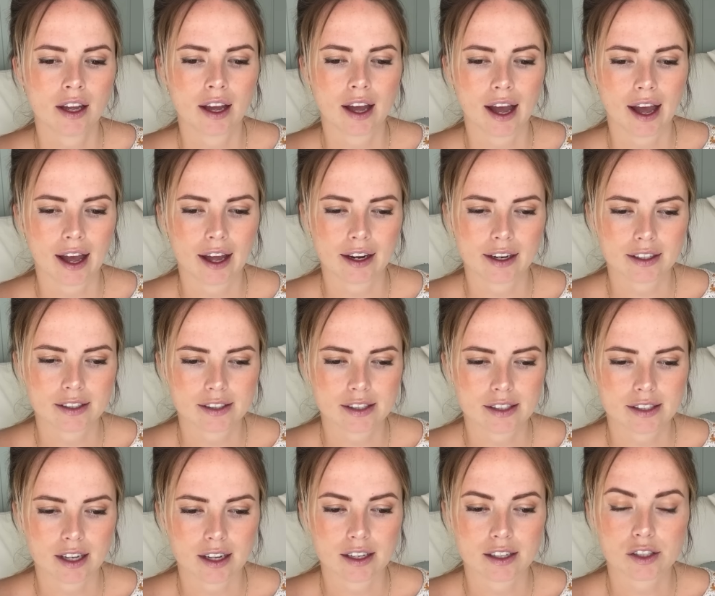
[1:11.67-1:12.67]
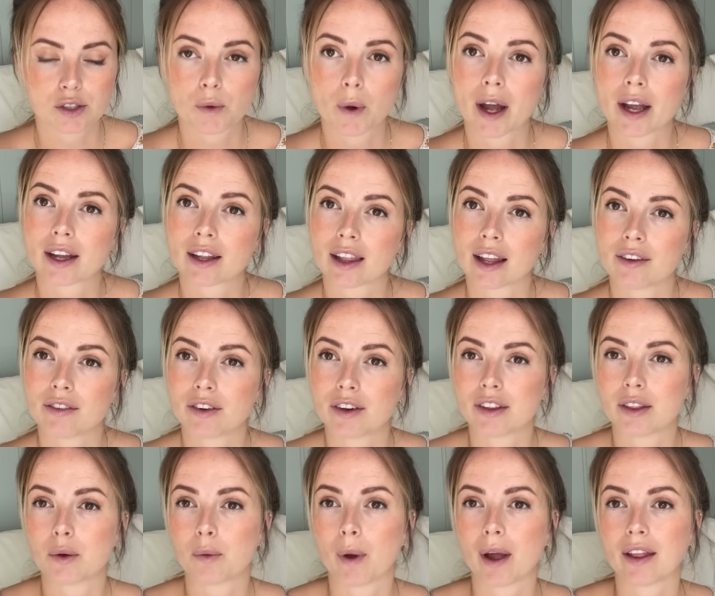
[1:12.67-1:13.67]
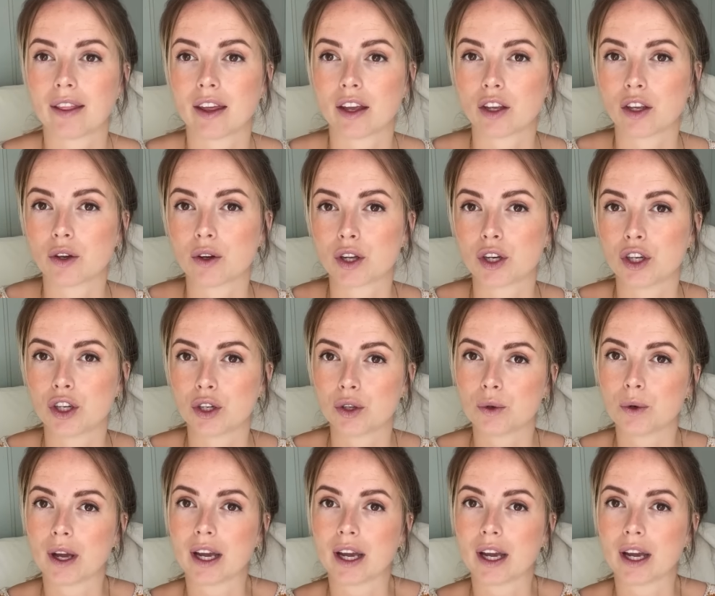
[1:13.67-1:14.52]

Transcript: Hannah's design is quite clever in the way that you can do